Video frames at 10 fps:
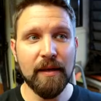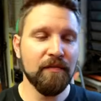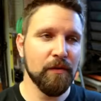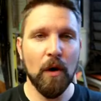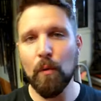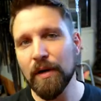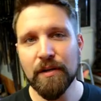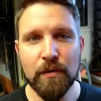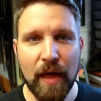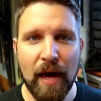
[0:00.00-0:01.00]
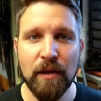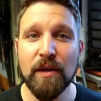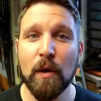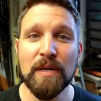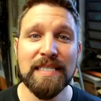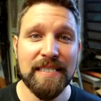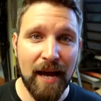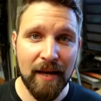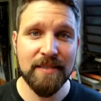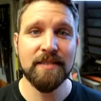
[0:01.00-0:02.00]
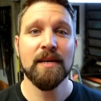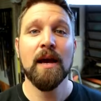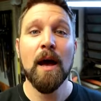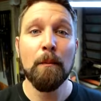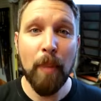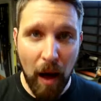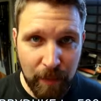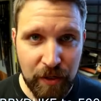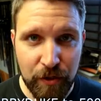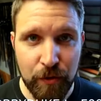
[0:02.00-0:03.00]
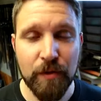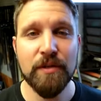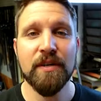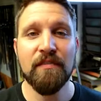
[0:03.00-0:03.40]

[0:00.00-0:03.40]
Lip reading: If you don't want to do that, you can always text Bobby Duke to